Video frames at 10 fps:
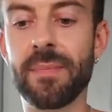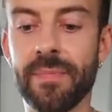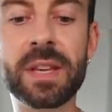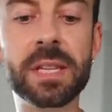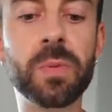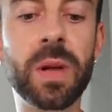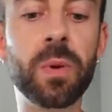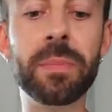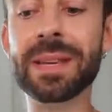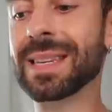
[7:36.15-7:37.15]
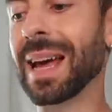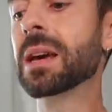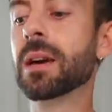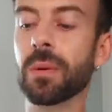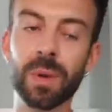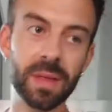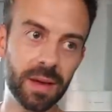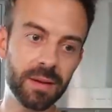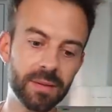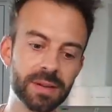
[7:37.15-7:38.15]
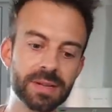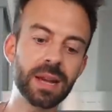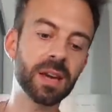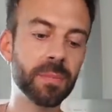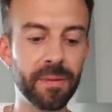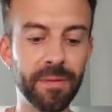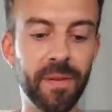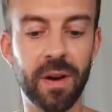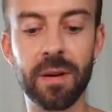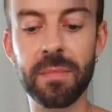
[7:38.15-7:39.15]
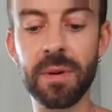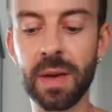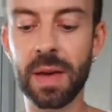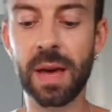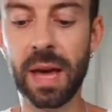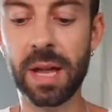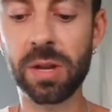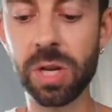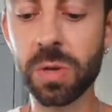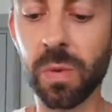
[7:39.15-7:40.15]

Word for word: This is where you wanna be delicate with it, delicate but firm and you just